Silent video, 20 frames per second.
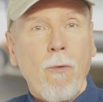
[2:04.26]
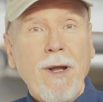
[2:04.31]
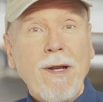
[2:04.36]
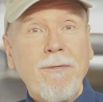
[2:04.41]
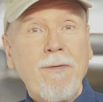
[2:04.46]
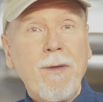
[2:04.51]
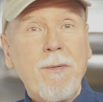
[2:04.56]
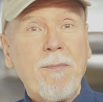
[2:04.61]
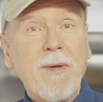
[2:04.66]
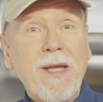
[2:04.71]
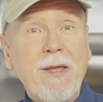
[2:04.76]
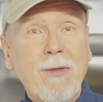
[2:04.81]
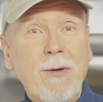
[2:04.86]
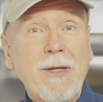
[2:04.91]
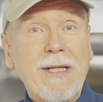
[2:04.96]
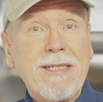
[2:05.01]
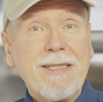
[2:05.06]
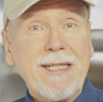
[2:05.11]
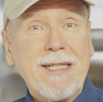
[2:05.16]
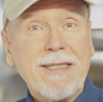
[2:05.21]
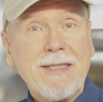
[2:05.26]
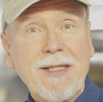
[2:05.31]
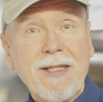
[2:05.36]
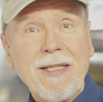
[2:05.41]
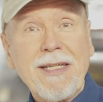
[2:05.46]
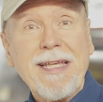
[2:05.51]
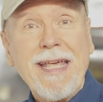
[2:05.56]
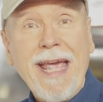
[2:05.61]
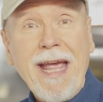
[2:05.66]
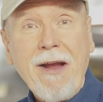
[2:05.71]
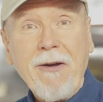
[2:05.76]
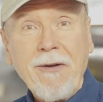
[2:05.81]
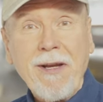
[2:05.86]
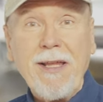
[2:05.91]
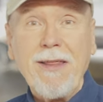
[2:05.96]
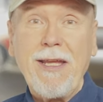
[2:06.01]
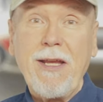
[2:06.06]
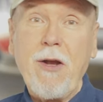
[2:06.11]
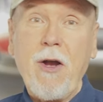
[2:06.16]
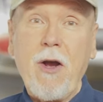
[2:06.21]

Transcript: What if the B-36 could carry the